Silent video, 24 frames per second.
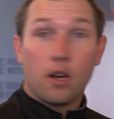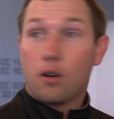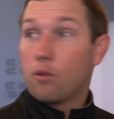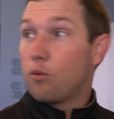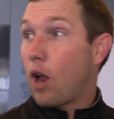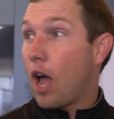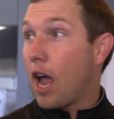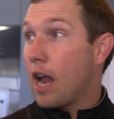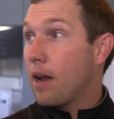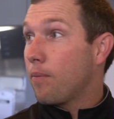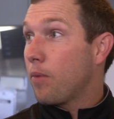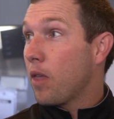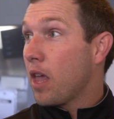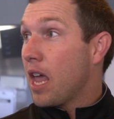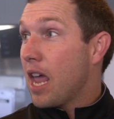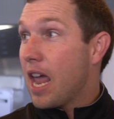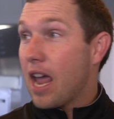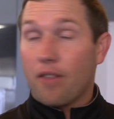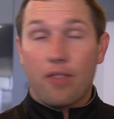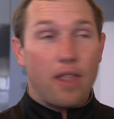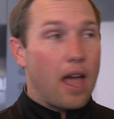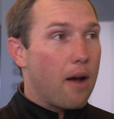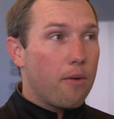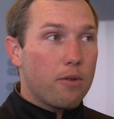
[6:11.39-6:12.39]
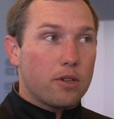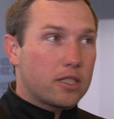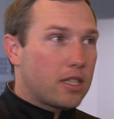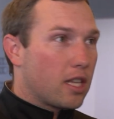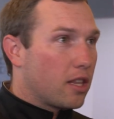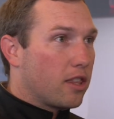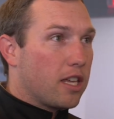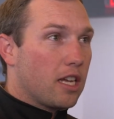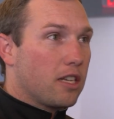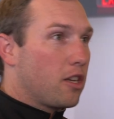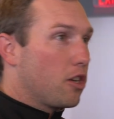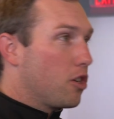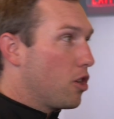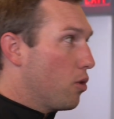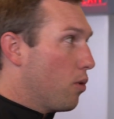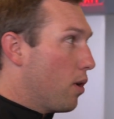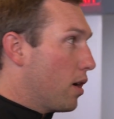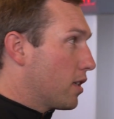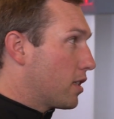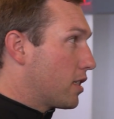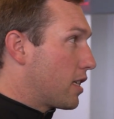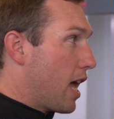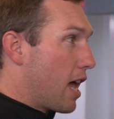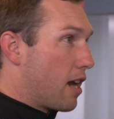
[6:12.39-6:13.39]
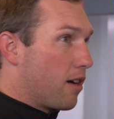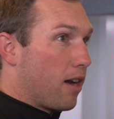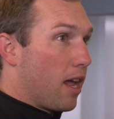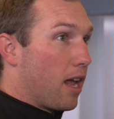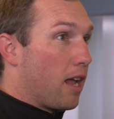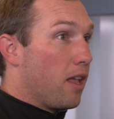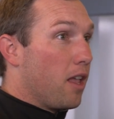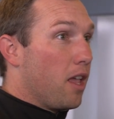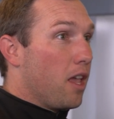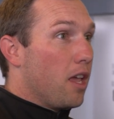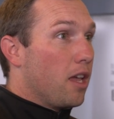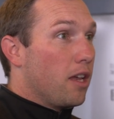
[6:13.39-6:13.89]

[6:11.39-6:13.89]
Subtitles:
right? And that was the thing to do on Saturday.